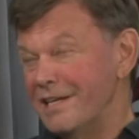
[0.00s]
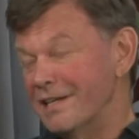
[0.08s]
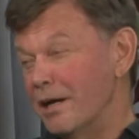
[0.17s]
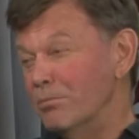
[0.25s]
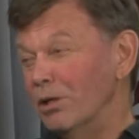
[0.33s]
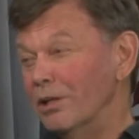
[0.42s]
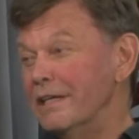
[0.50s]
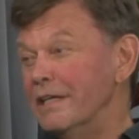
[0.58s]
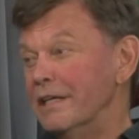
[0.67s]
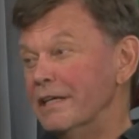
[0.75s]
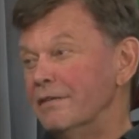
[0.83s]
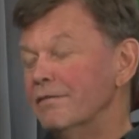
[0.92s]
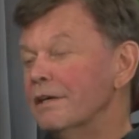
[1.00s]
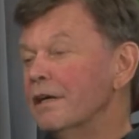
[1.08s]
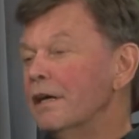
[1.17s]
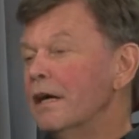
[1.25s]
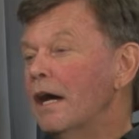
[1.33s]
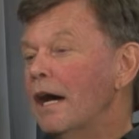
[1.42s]
I believe,
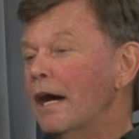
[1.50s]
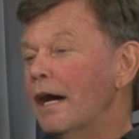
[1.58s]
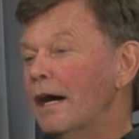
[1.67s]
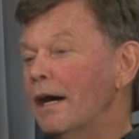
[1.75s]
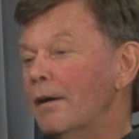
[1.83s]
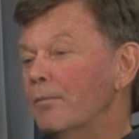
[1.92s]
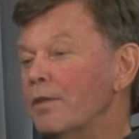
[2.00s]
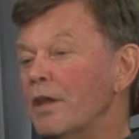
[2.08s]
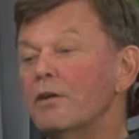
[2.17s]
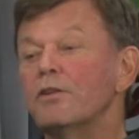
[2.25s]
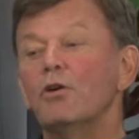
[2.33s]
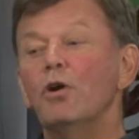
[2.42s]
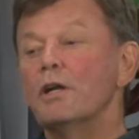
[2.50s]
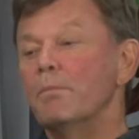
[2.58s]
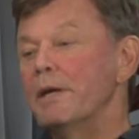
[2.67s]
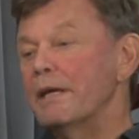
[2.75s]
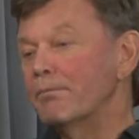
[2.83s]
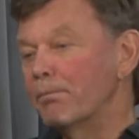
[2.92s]
they're on a
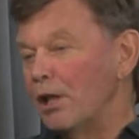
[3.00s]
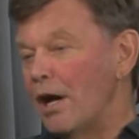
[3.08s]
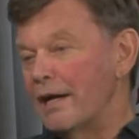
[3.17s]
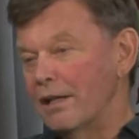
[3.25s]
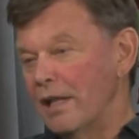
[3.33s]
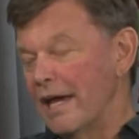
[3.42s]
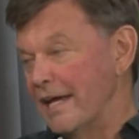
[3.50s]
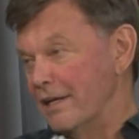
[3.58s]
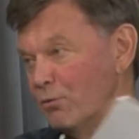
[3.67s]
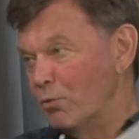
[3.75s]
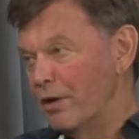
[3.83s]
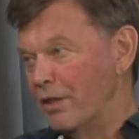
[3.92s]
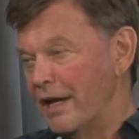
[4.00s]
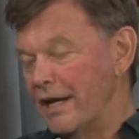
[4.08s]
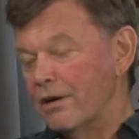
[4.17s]
big plot of land where they are.